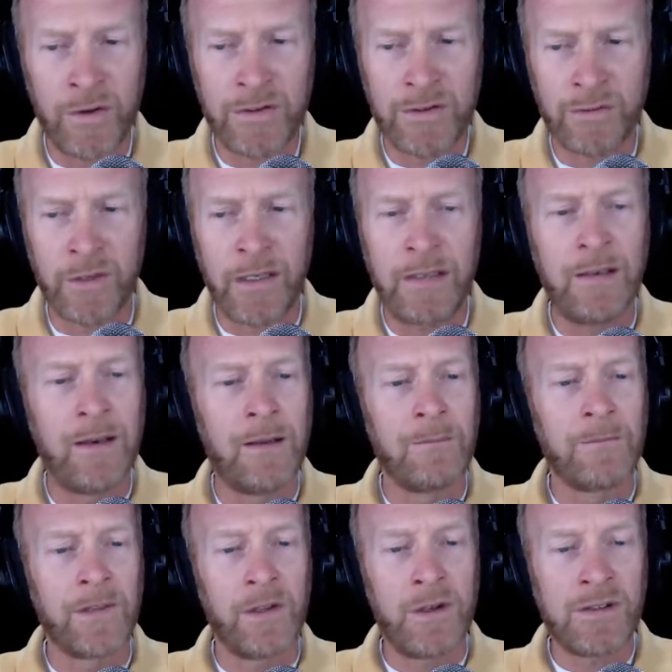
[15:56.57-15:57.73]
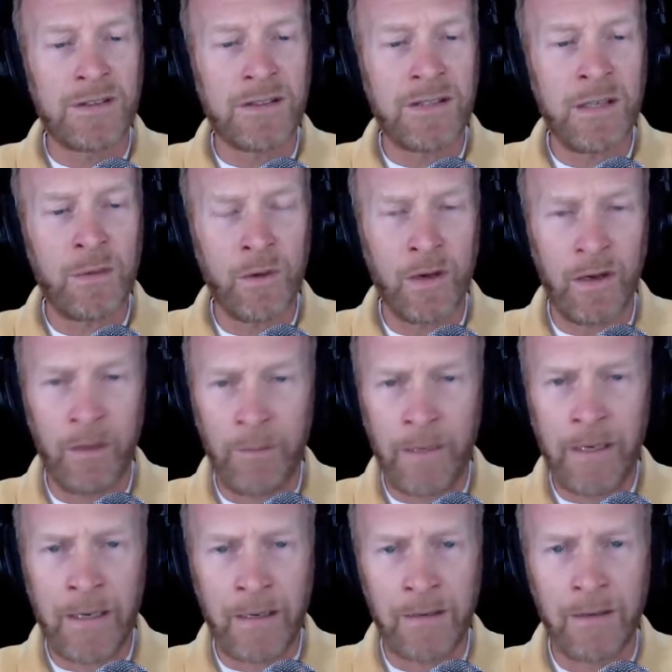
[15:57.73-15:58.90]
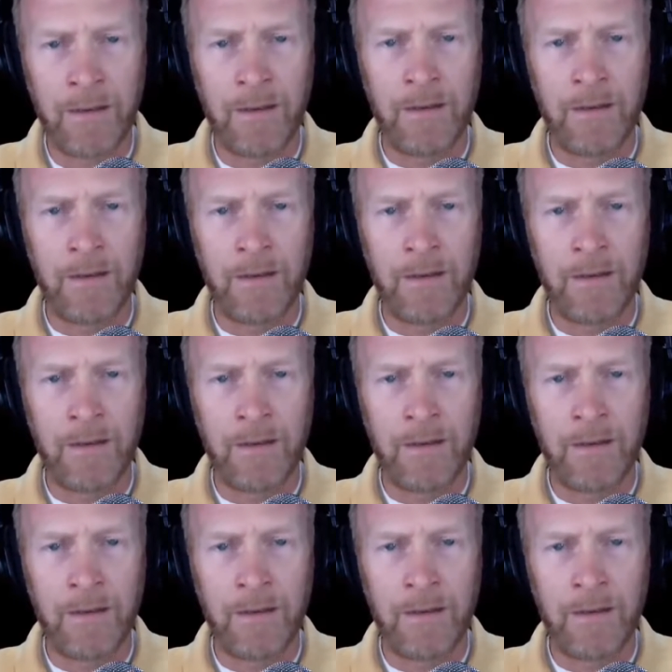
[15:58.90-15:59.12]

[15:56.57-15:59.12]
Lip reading: 3, you see where a man,